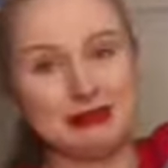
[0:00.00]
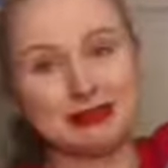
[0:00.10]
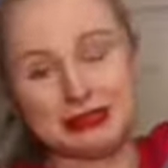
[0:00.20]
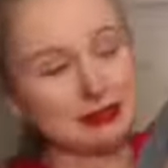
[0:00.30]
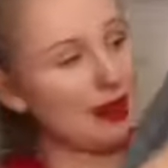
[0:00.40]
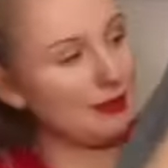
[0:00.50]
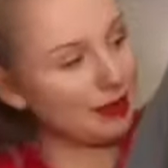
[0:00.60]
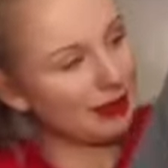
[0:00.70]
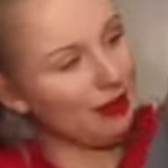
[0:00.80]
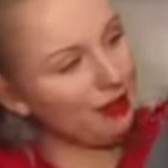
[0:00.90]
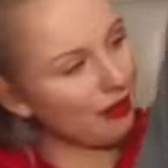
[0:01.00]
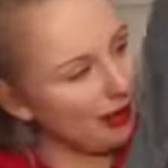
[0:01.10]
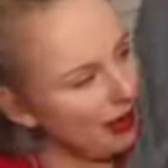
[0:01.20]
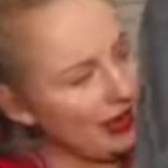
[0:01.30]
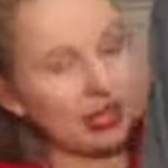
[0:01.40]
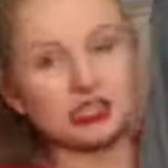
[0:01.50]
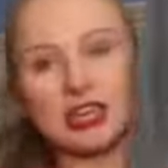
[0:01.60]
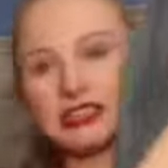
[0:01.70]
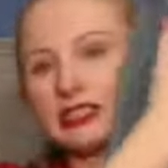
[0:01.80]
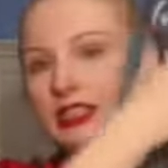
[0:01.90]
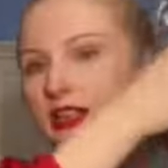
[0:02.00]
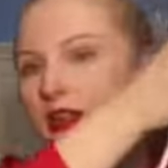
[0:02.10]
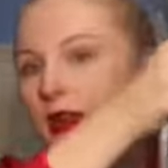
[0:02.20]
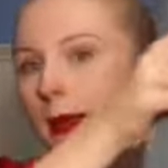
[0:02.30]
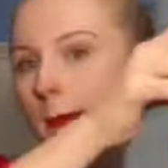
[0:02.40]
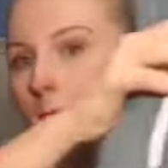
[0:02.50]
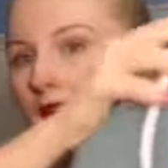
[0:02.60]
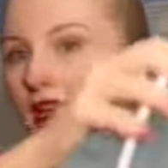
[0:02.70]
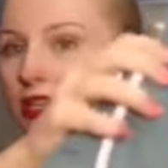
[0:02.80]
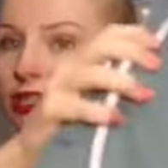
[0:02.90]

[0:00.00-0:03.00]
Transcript: to describe it, color. And it has the pink